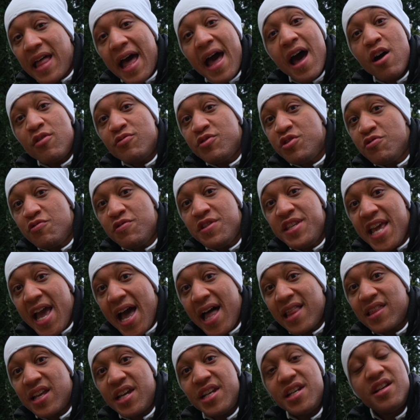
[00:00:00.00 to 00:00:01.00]
loud you are
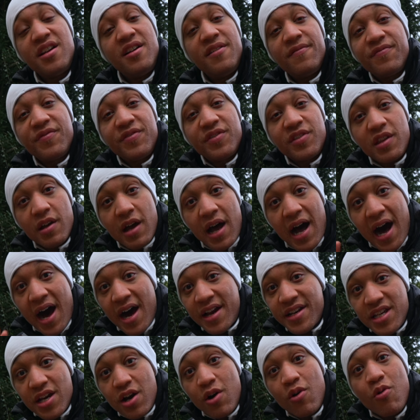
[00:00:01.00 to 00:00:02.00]
yelling, the
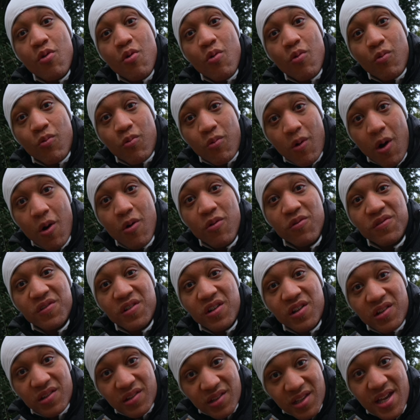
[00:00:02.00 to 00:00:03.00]
audio won't
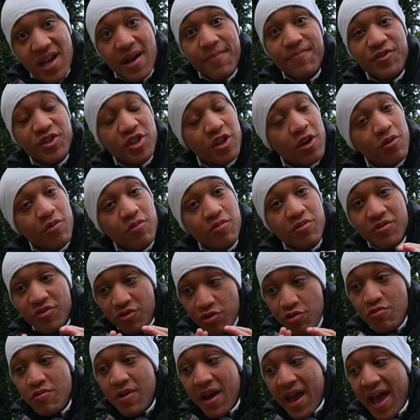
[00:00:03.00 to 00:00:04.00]
clip. So
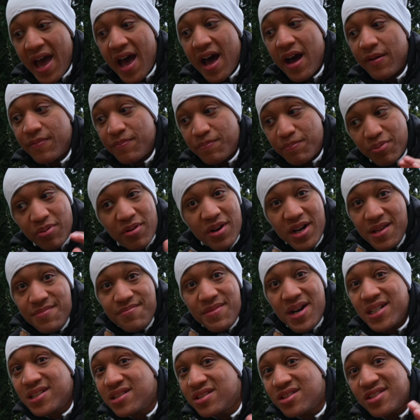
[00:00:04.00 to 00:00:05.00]
you have pretty
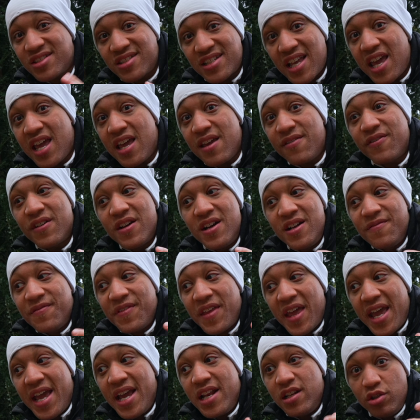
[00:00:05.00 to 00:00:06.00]
much safe
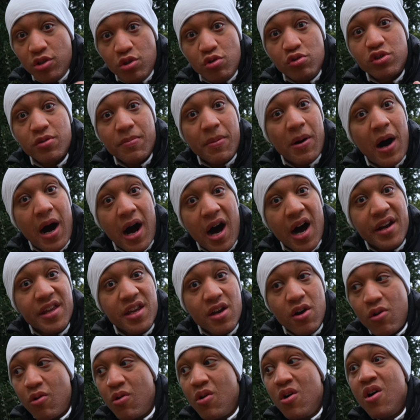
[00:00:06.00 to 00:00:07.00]
and usable
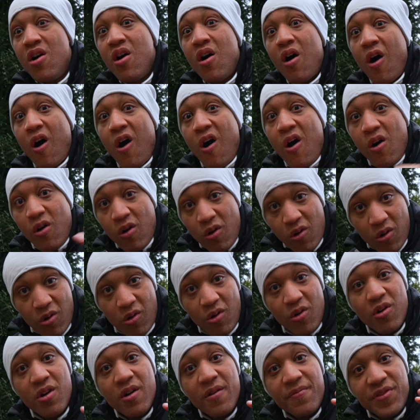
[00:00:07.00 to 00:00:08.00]
audio
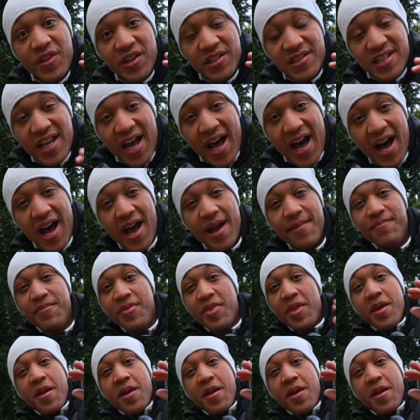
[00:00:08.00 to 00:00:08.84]
all the time.